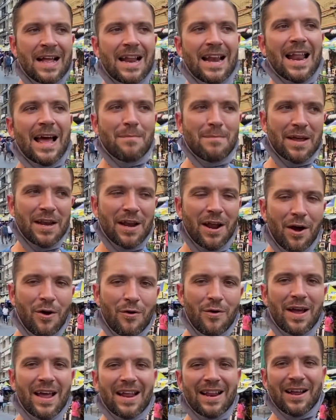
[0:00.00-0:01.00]
Let me know
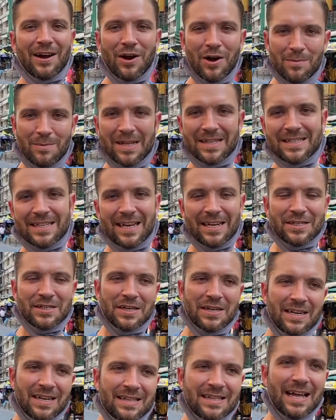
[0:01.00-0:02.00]
in the comment
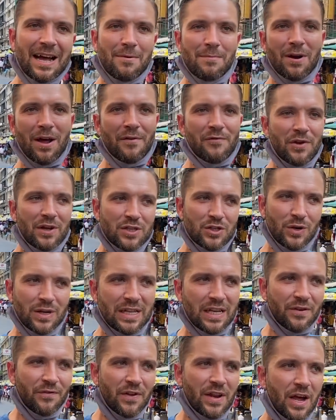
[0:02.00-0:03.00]
section down below if you enjoyed
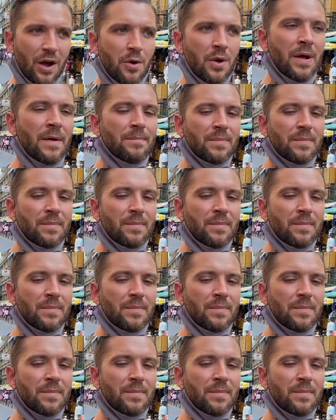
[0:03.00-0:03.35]
this video,